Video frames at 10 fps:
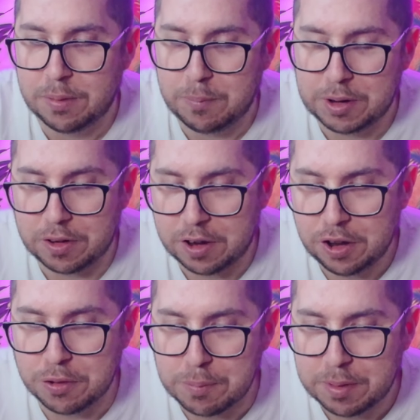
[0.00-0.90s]
We've got to
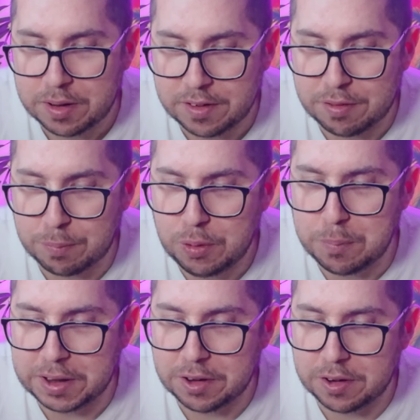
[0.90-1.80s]
hope this will
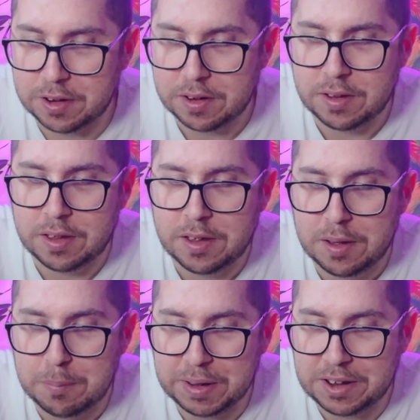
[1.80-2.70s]
be good
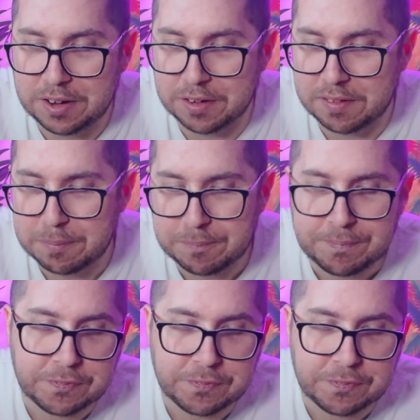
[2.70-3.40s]
because